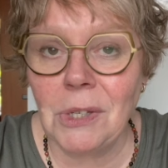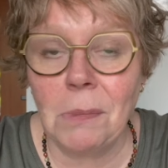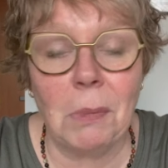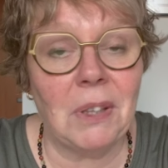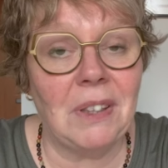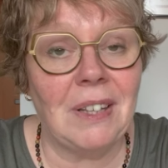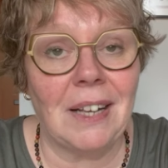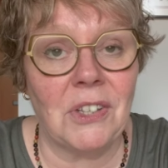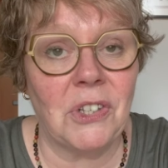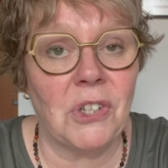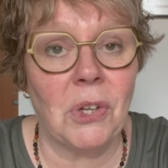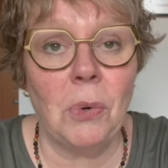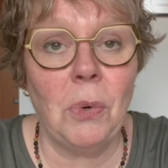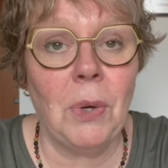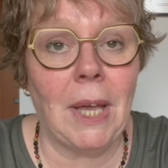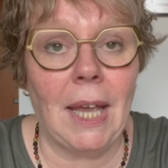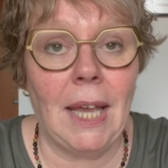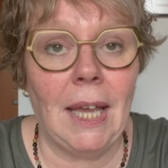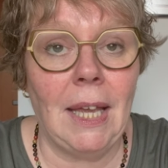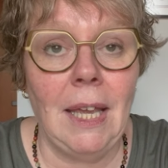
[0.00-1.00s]
but that's
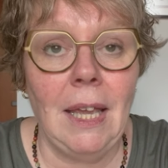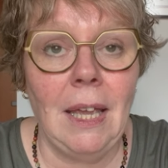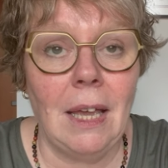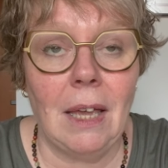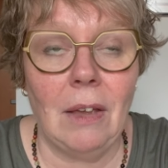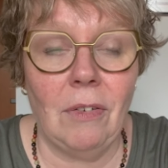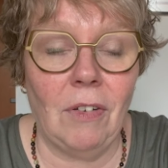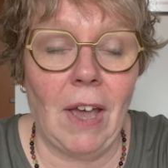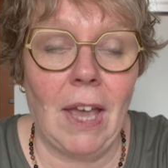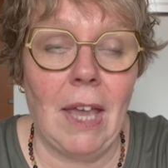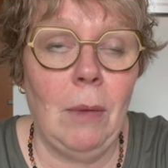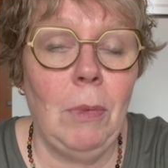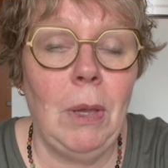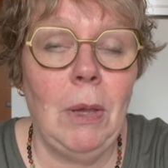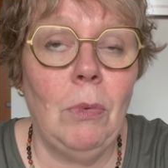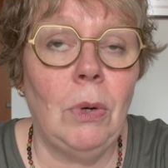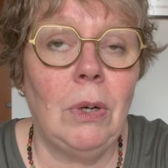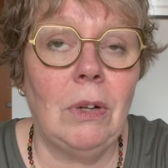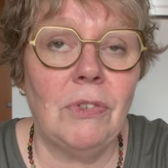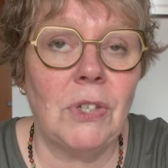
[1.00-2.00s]
okay. If Amy
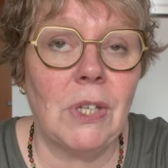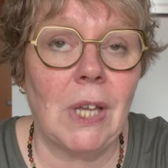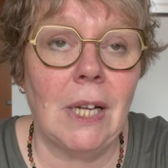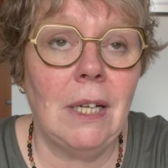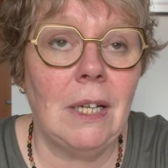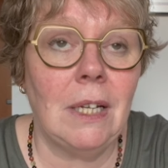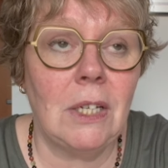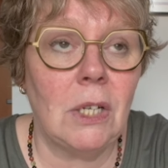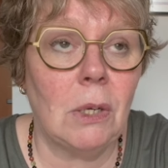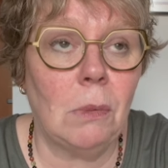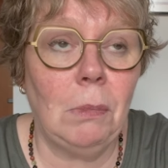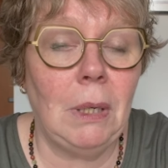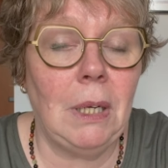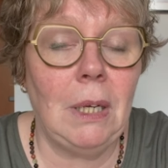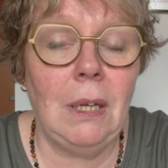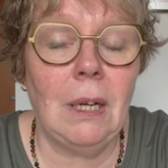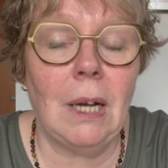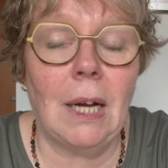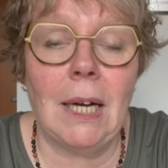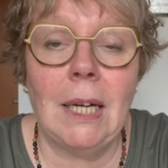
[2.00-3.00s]
would have sent it to
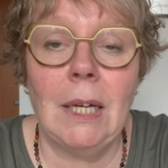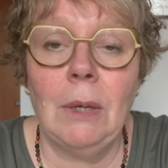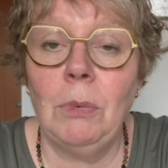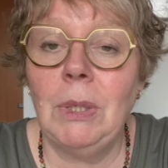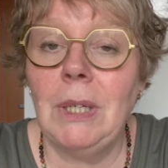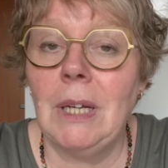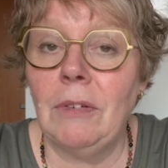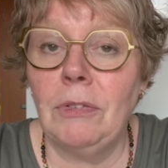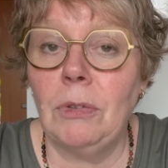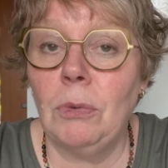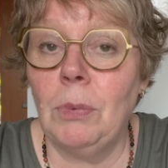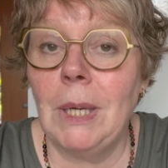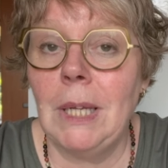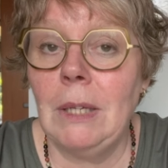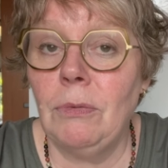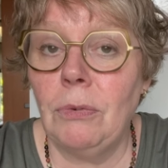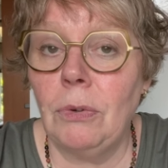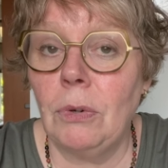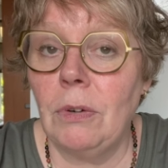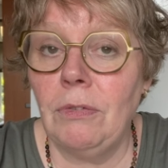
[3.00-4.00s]
me, I would have to
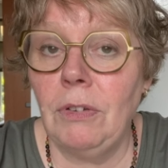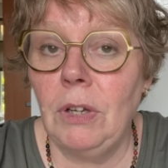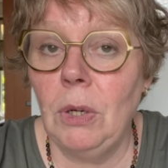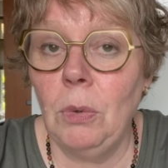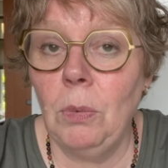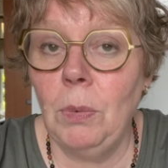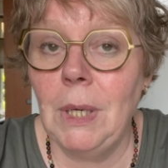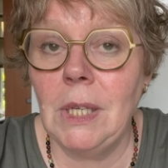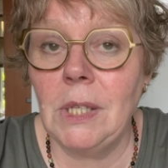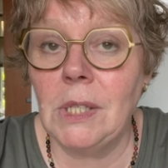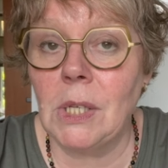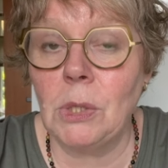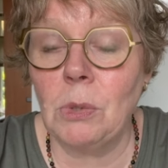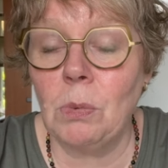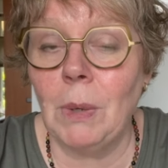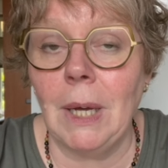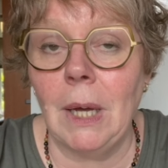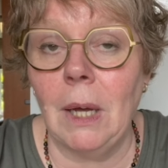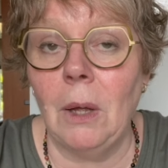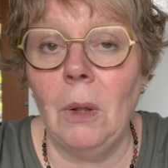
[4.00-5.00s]
wait for a few weeks as
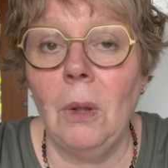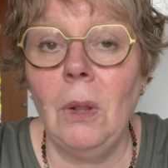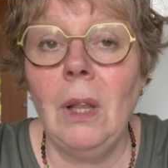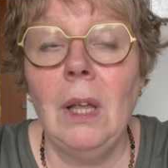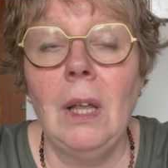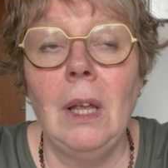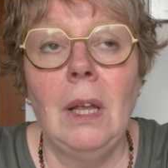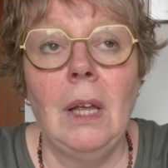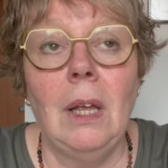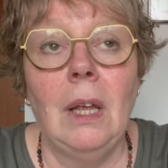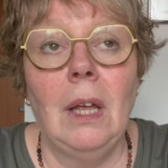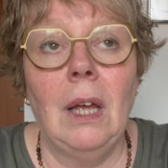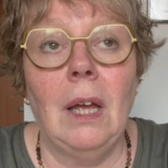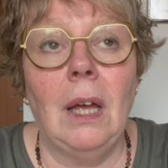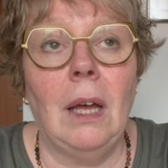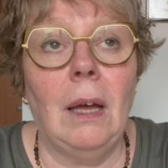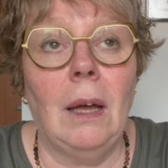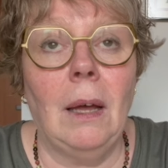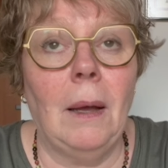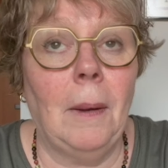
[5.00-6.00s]
well.
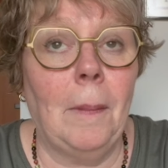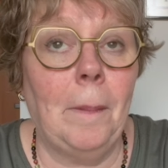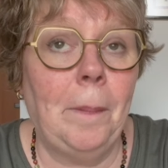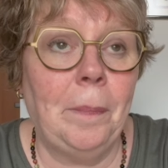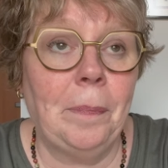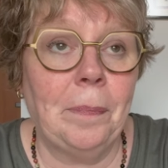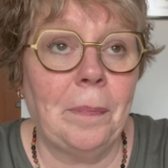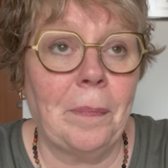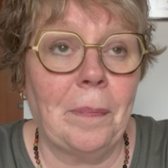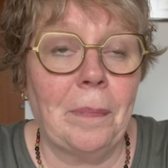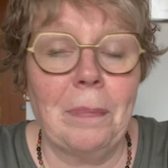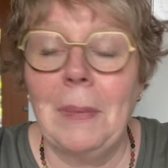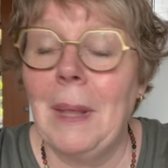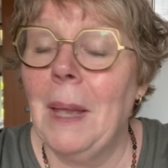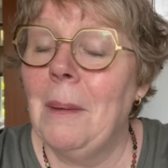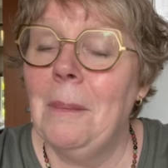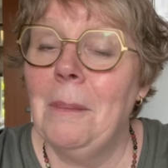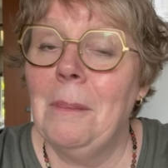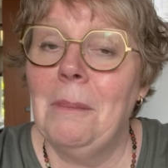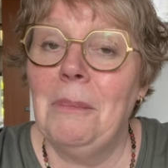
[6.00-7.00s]

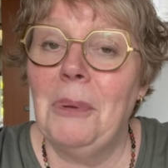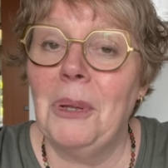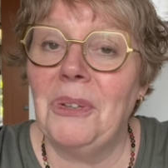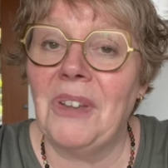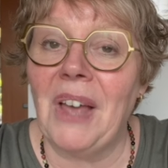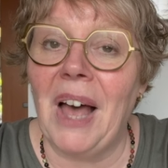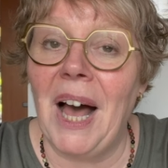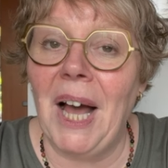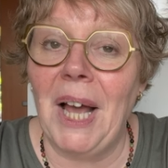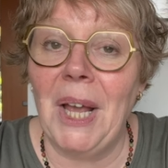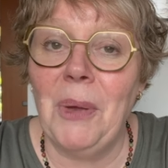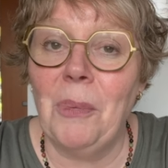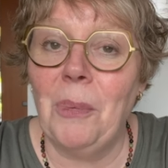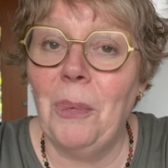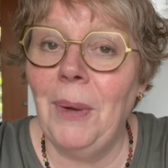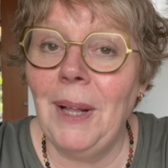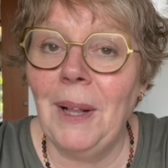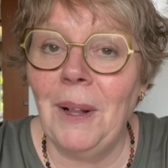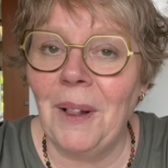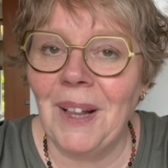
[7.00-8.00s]
But I
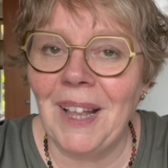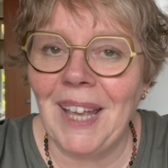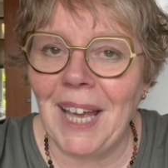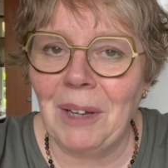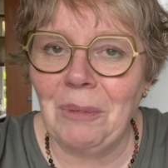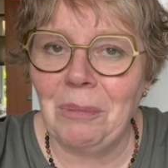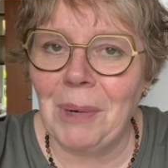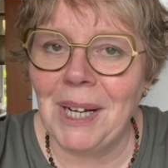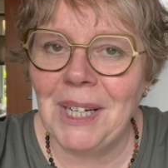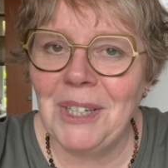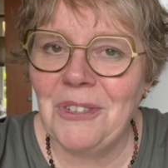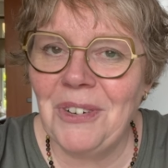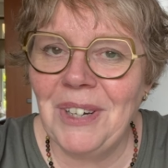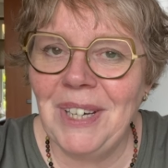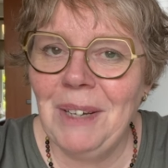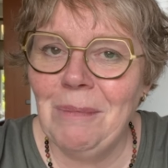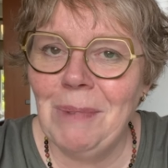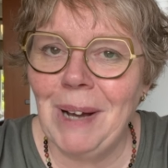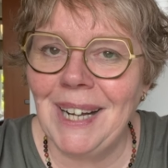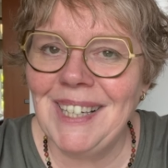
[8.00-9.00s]
will get my
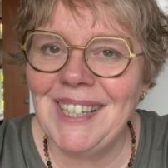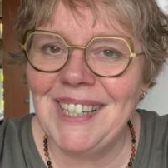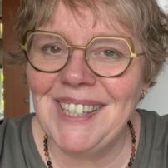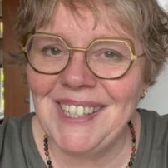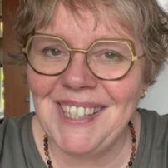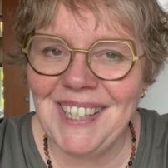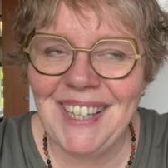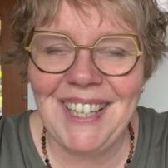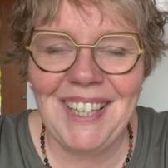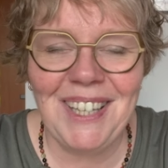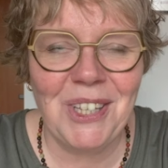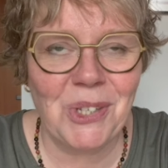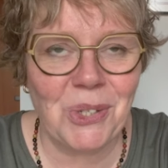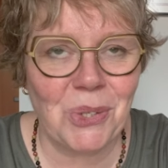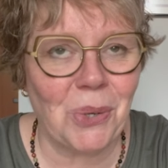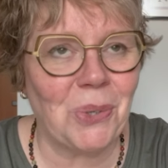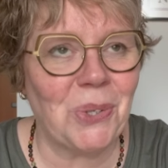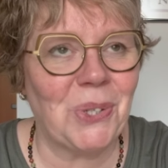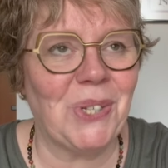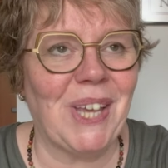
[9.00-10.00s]
3 by the Sea
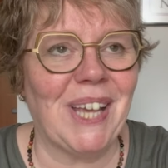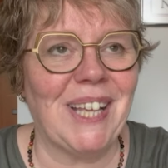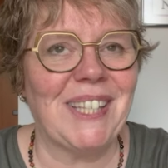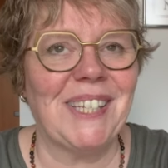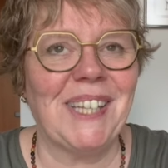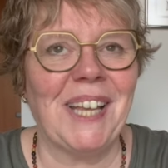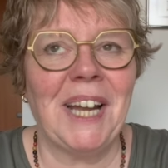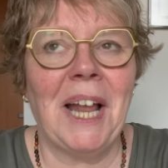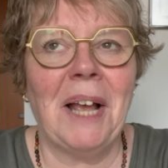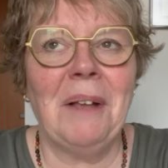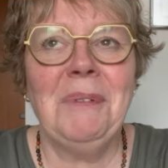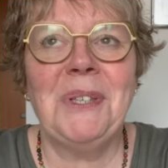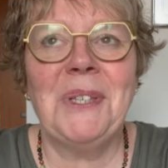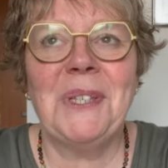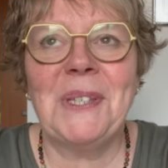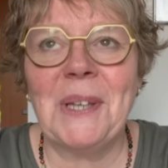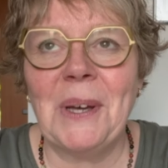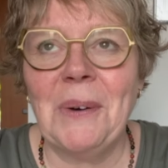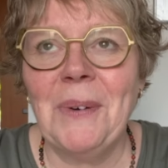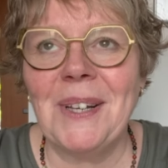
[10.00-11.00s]
sock sets, and I'm
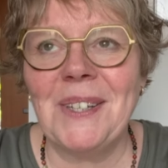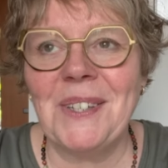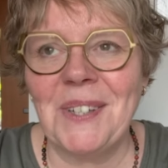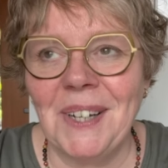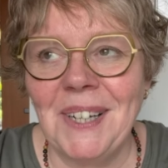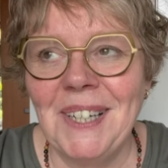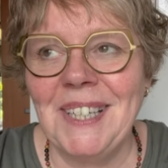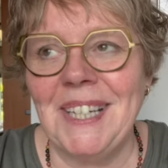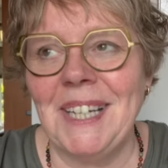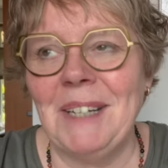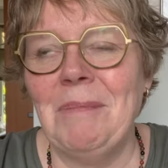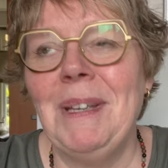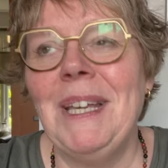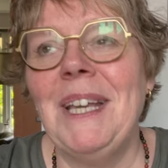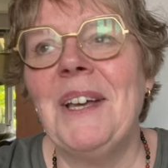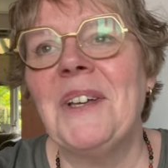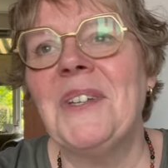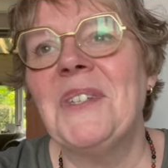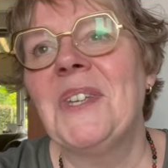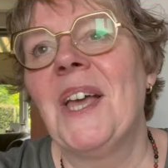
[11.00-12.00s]
so excited
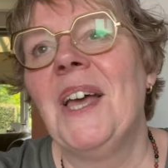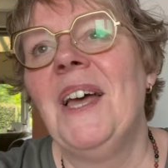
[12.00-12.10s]
because